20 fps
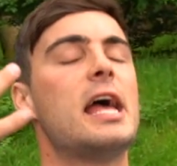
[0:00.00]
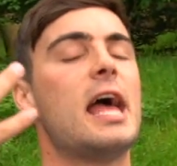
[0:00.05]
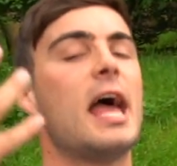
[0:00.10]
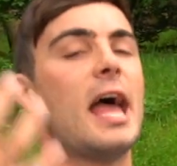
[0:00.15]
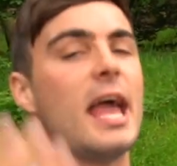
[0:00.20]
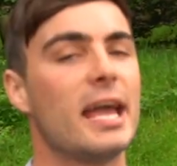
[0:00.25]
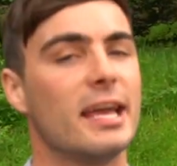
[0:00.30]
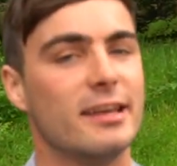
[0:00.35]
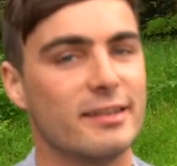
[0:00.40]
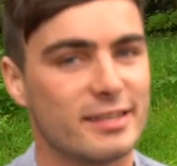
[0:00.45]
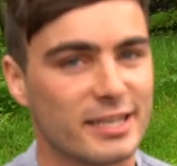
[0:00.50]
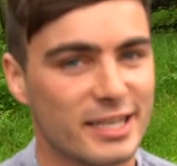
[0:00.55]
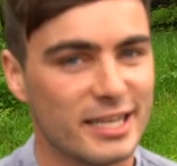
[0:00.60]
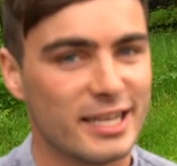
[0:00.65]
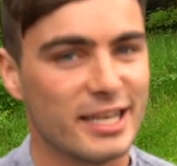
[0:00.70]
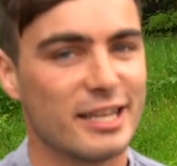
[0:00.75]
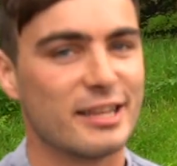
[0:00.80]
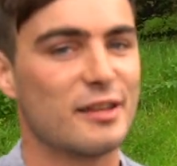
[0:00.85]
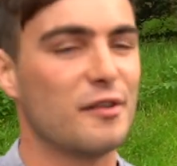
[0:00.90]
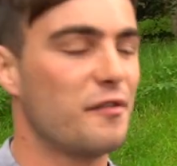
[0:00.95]
hate
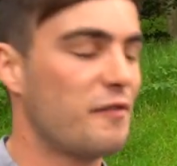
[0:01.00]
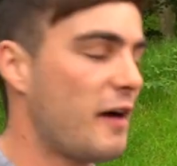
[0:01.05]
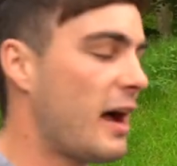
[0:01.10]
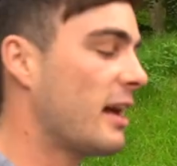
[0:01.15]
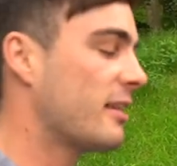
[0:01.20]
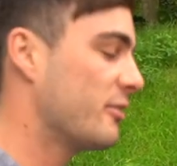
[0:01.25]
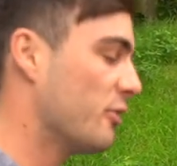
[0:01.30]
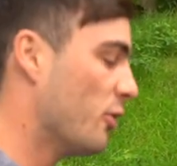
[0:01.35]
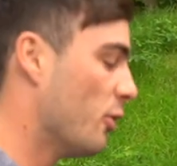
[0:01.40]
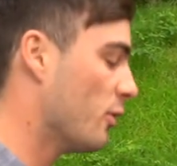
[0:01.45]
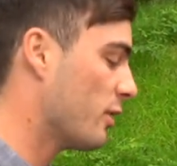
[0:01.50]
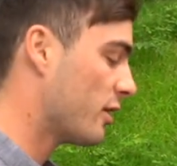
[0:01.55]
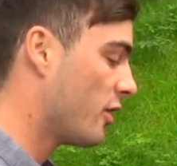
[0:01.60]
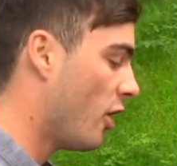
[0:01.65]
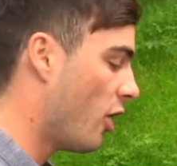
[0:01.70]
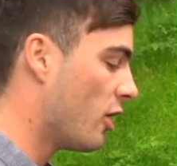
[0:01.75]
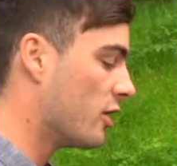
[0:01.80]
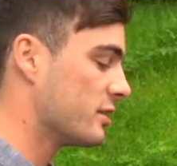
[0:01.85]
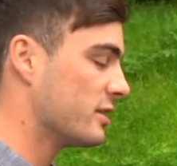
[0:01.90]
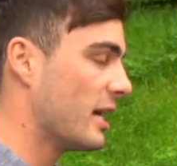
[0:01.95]
the fact that all the
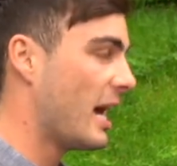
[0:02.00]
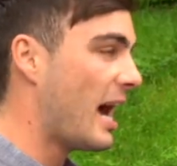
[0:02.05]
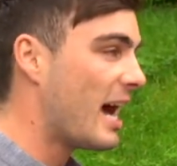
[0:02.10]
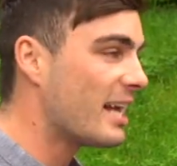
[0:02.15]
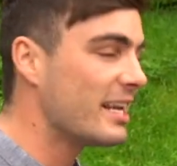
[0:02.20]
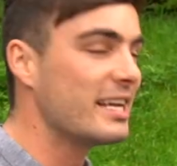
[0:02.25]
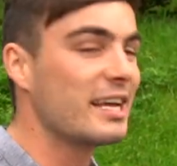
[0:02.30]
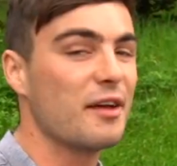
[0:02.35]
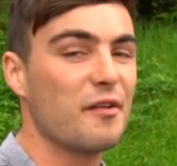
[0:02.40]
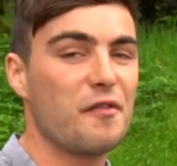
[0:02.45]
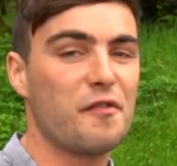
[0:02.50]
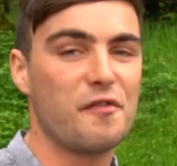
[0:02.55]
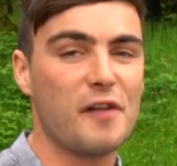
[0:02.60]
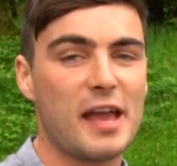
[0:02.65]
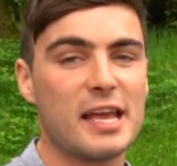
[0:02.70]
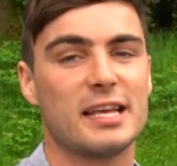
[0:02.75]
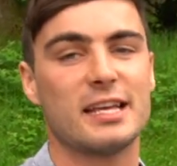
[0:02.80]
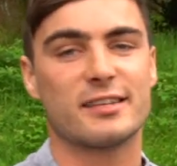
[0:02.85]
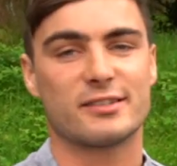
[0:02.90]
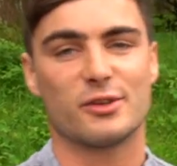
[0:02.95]
cars are adding
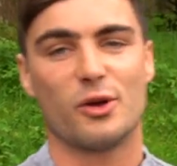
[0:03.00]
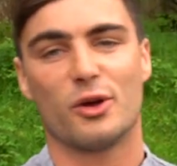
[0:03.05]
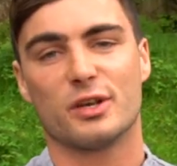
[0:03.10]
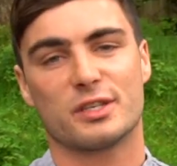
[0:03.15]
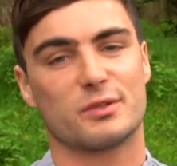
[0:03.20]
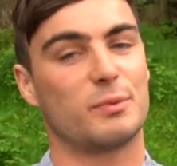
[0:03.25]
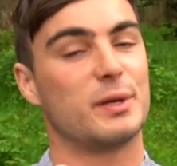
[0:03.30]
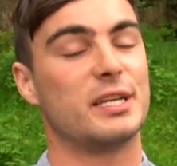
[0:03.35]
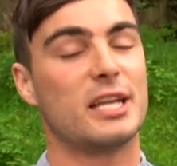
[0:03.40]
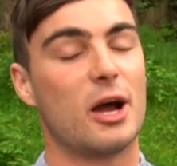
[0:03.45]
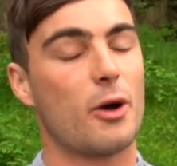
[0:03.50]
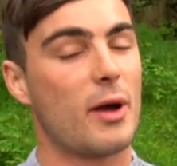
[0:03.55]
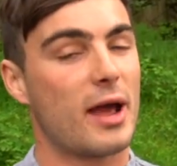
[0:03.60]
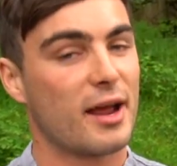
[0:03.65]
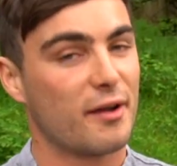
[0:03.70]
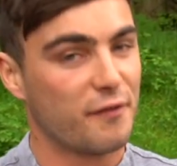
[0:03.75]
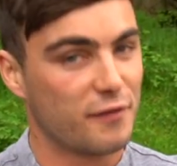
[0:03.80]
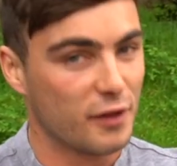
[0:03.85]
fake exhausts with no air